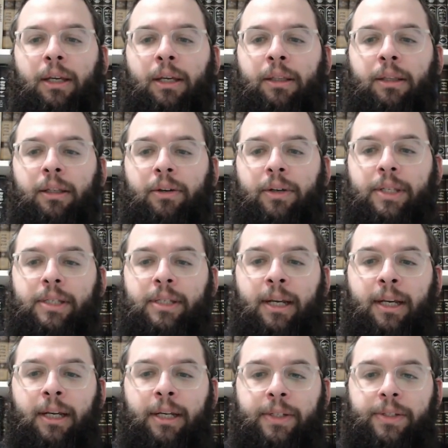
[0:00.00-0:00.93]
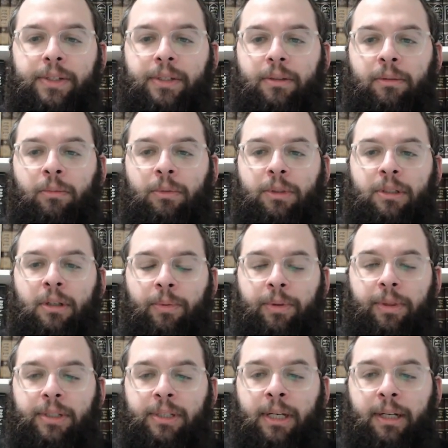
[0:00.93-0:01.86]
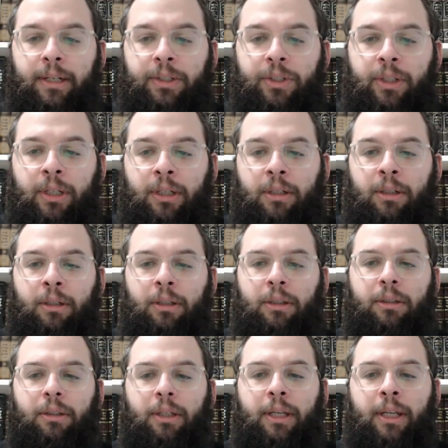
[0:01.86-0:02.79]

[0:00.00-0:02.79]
And there it says, and we'll start with the second shtickle,